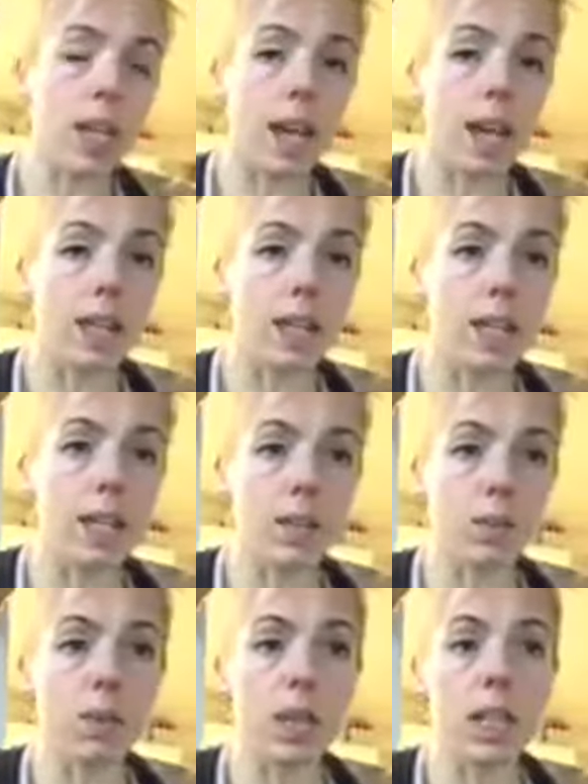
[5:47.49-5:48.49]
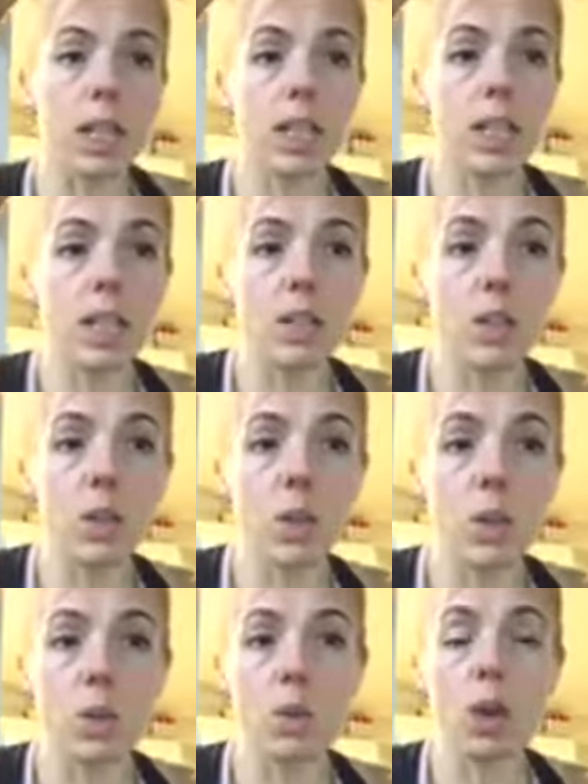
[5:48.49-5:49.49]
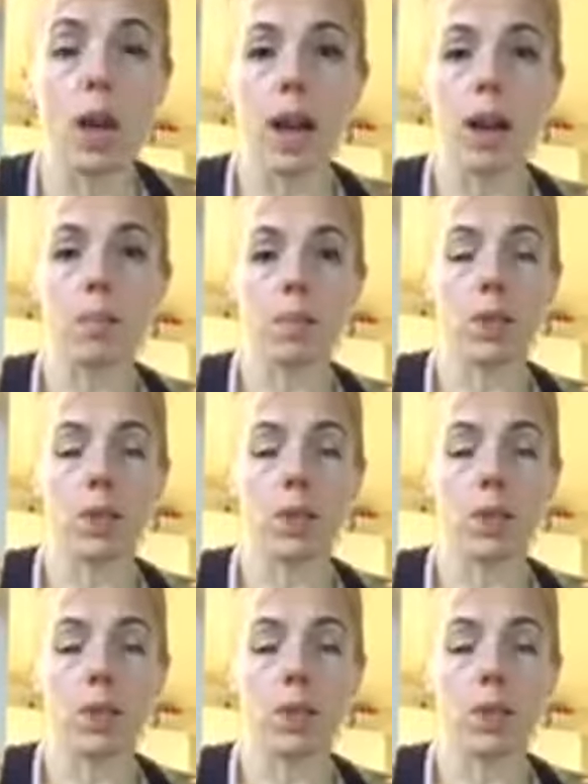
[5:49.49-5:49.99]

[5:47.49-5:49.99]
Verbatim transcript: and it doesn't really need to um,